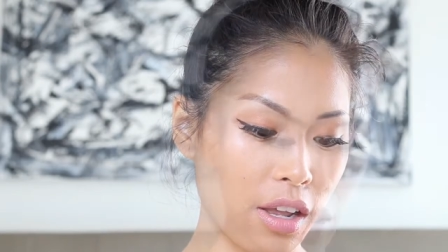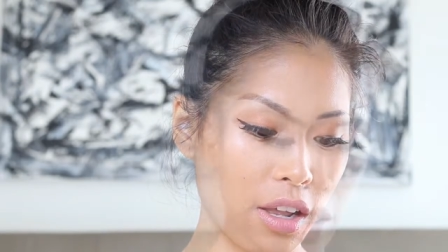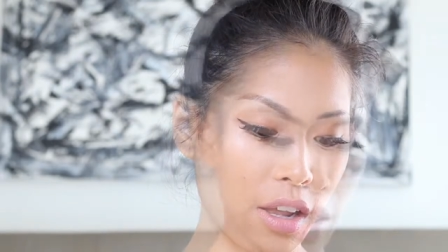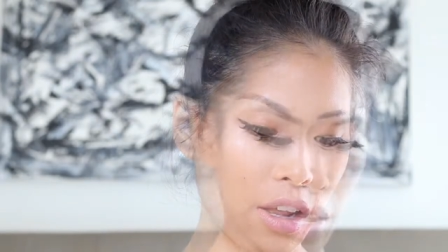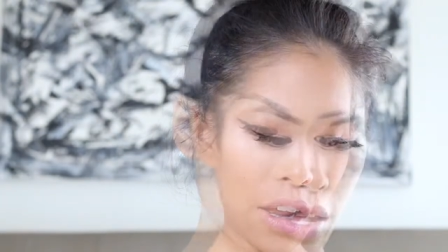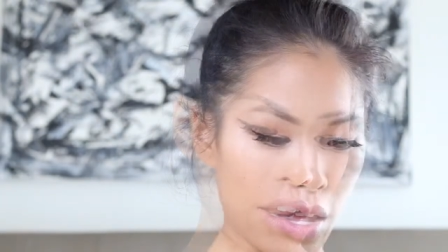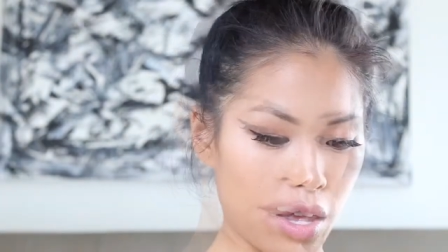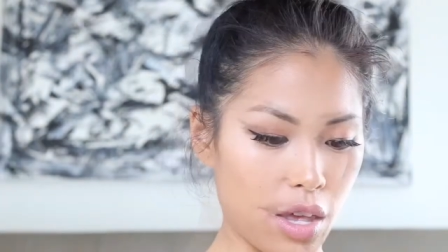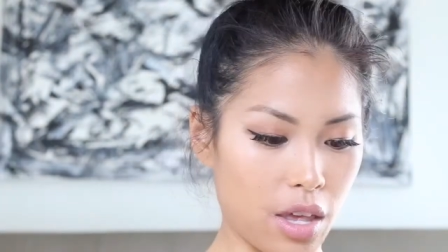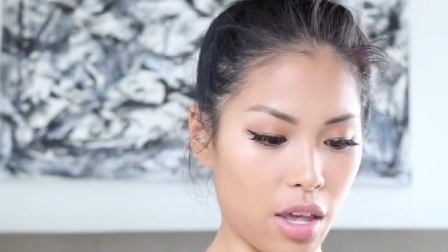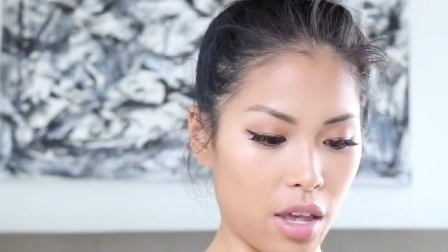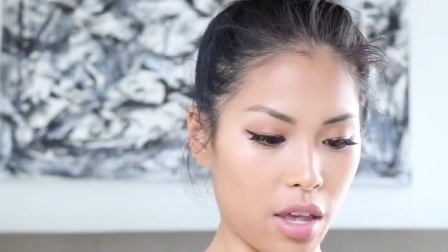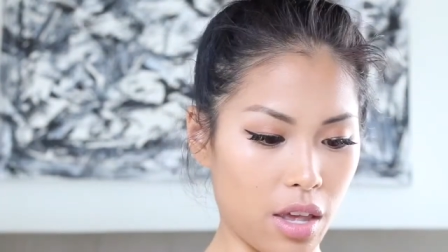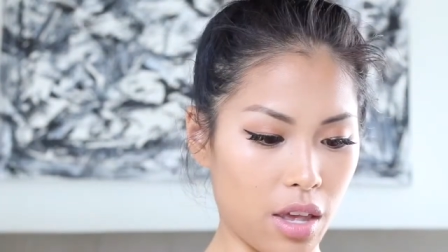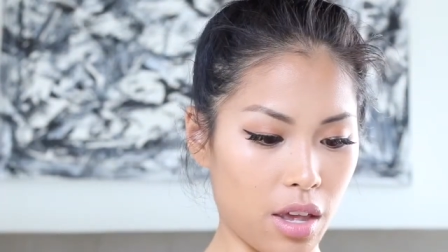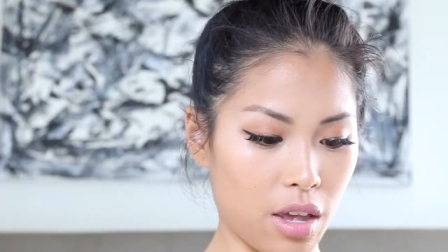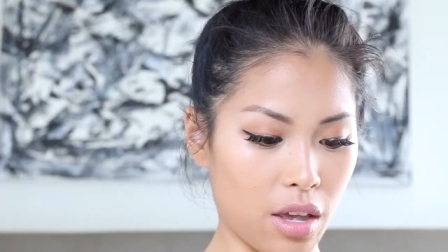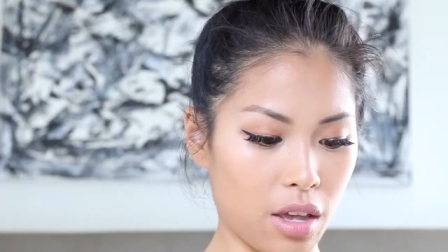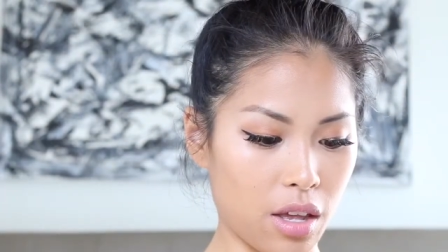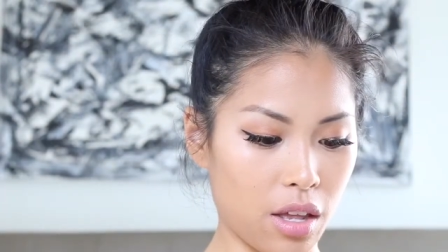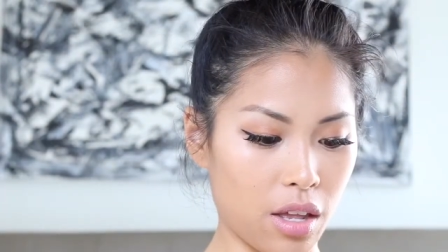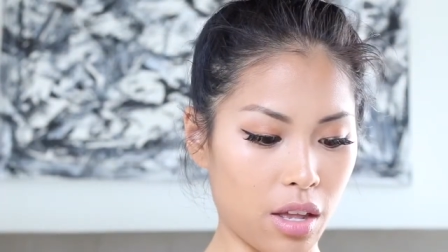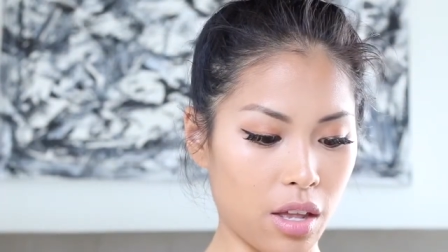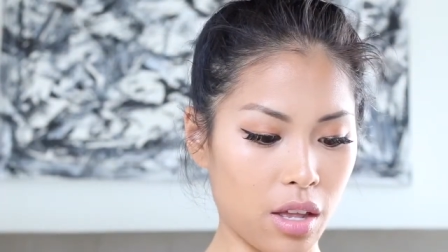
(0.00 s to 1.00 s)
the
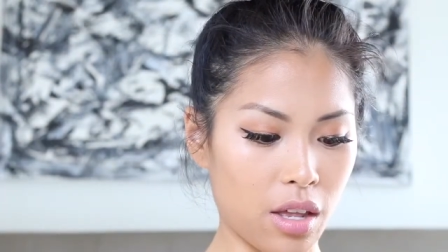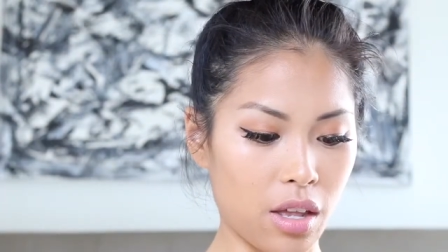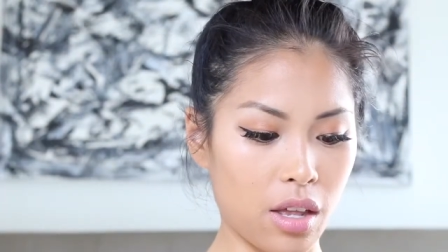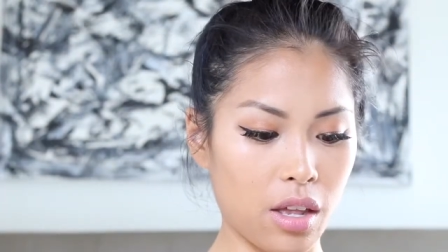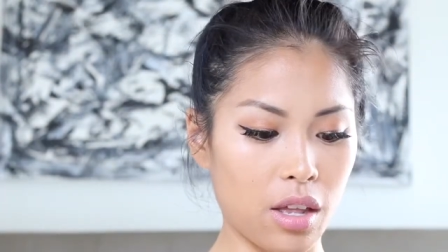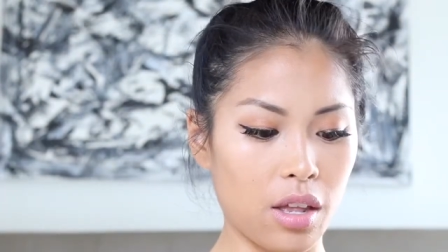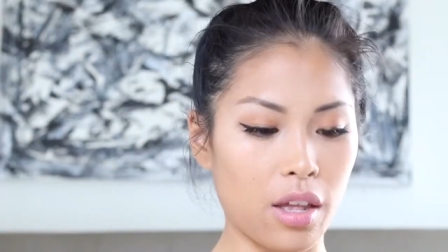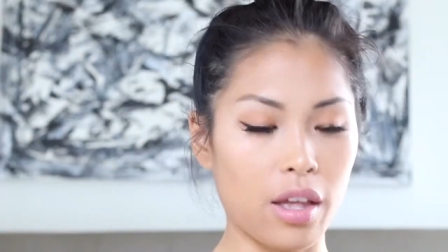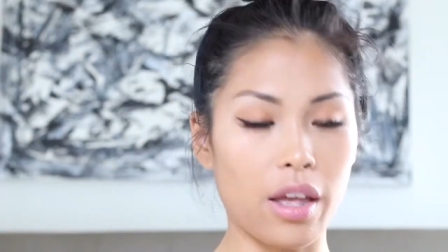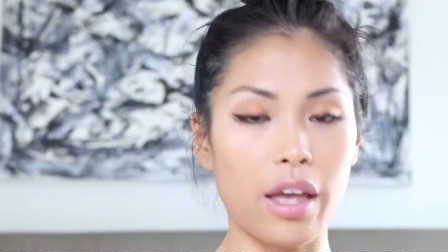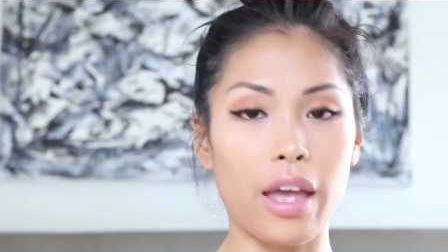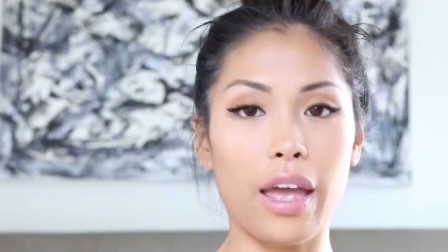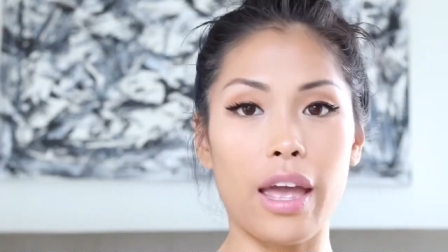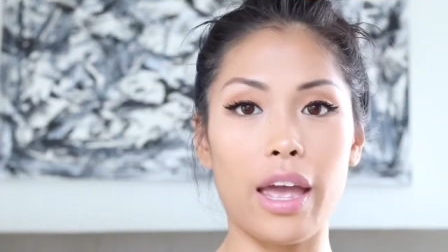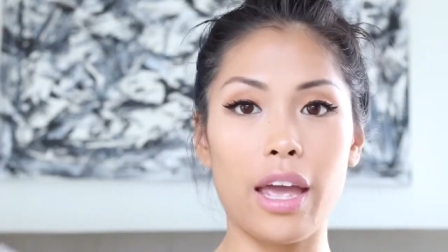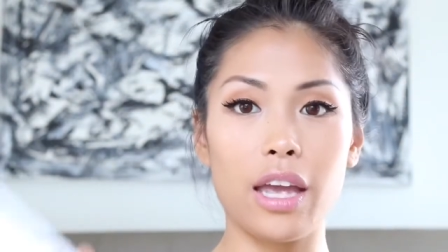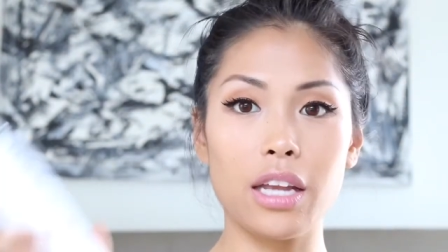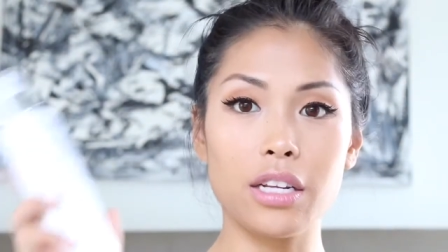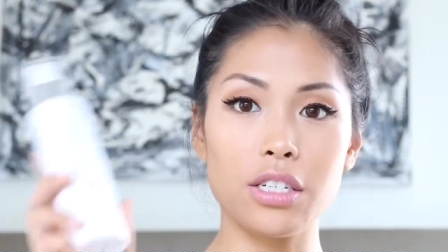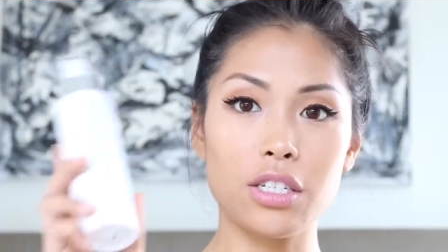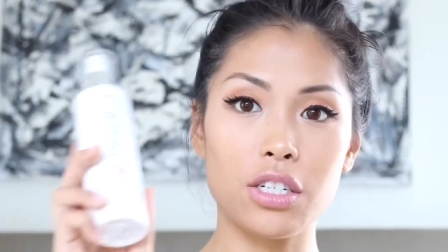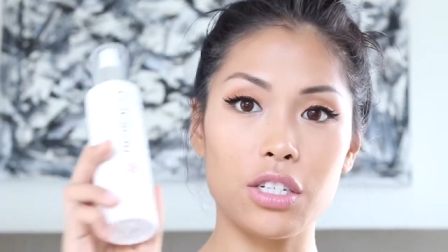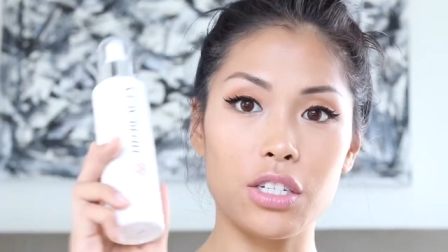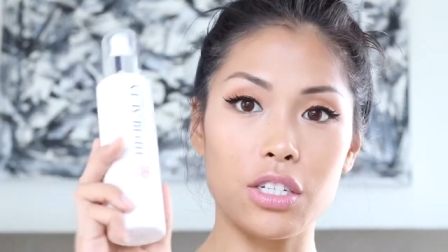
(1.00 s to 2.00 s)

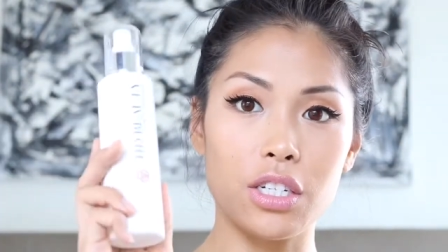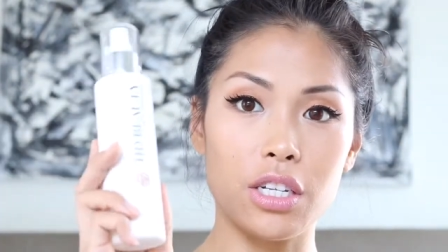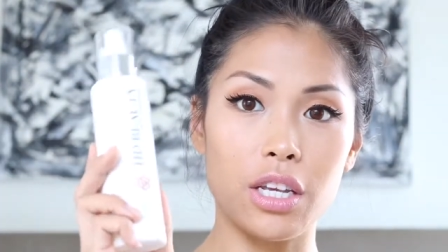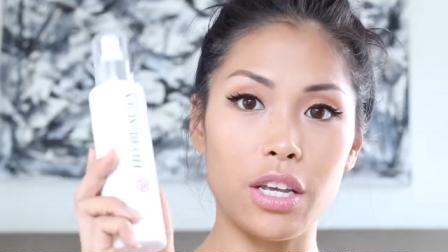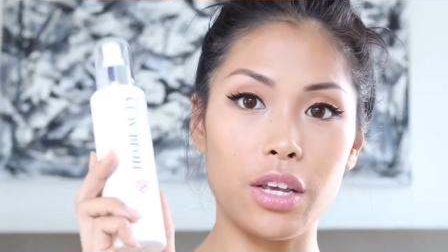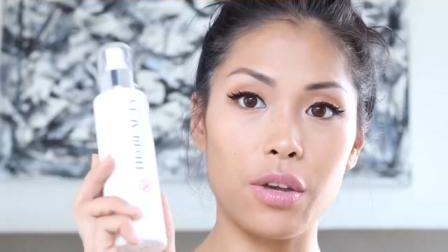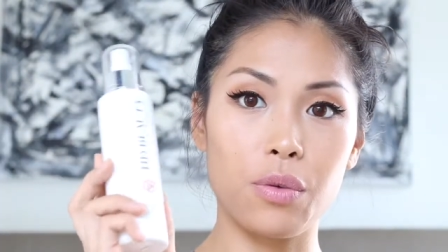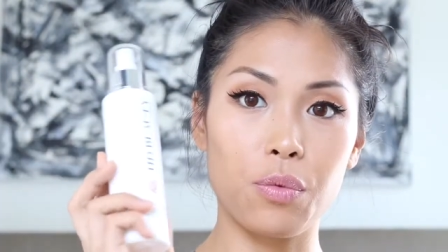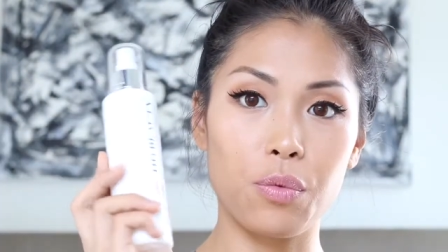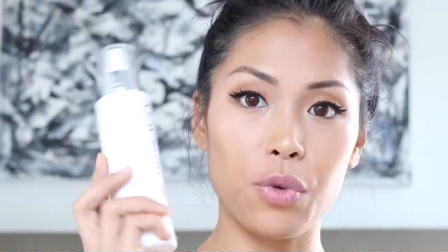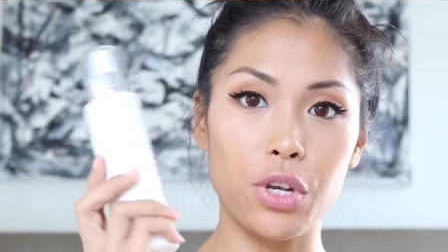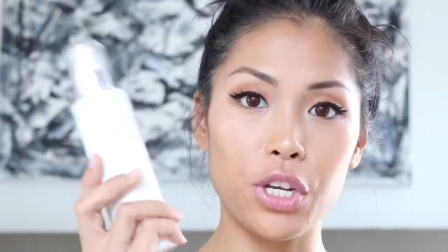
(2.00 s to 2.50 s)
HD